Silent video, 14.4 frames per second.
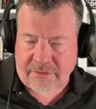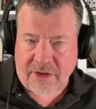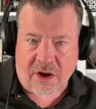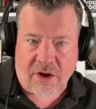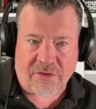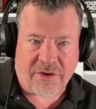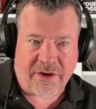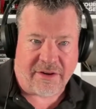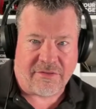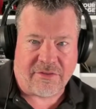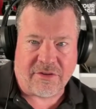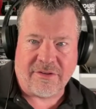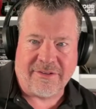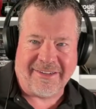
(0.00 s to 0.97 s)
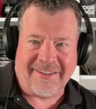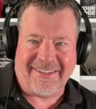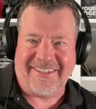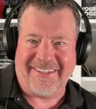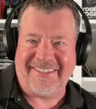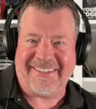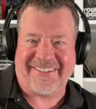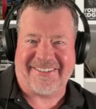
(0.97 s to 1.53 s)
No, never.
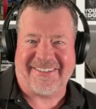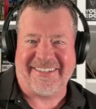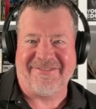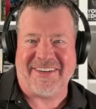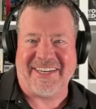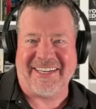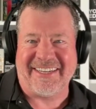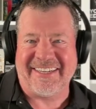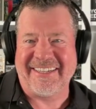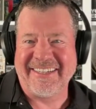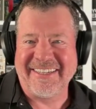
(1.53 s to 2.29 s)
Right, Matt?